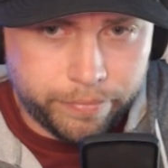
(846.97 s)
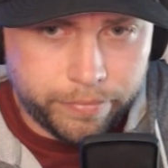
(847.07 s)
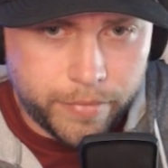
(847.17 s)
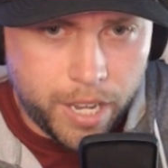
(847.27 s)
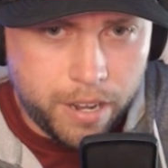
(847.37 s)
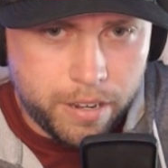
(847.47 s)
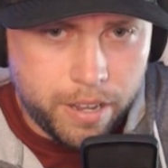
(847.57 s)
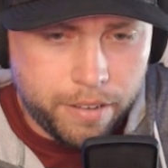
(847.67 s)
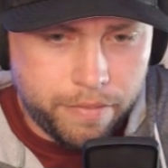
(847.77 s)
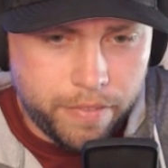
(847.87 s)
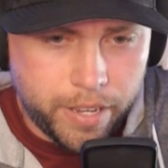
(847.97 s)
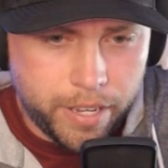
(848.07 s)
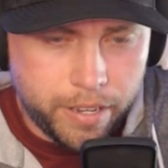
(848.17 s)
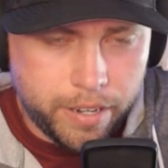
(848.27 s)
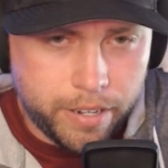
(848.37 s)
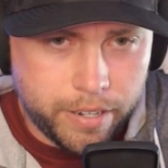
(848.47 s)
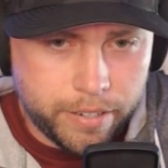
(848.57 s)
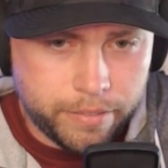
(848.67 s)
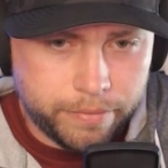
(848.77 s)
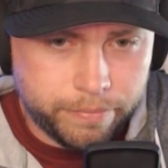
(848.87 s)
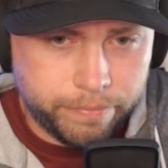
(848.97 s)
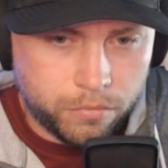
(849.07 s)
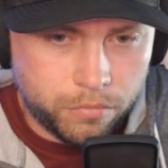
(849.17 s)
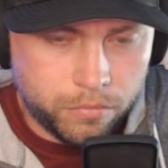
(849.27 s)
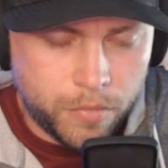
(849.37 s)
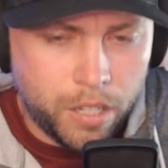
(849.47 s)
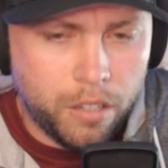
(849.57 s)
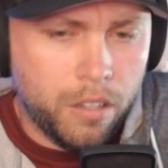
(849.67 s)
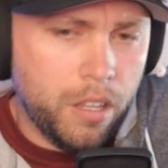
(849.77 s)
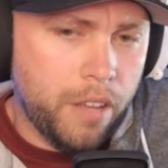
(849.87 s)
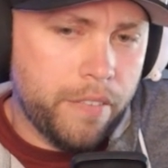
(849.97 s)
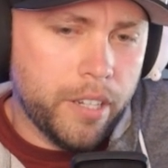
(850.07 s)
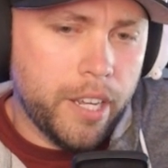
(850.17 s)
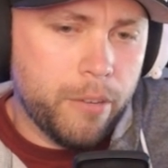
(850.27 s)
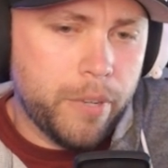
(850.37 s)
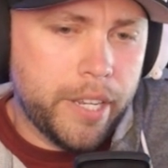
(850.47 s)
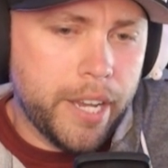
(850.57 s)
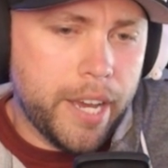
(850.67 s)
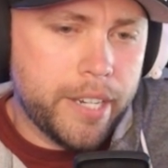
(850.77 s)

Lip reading: Not a fan here. Feel like we gotta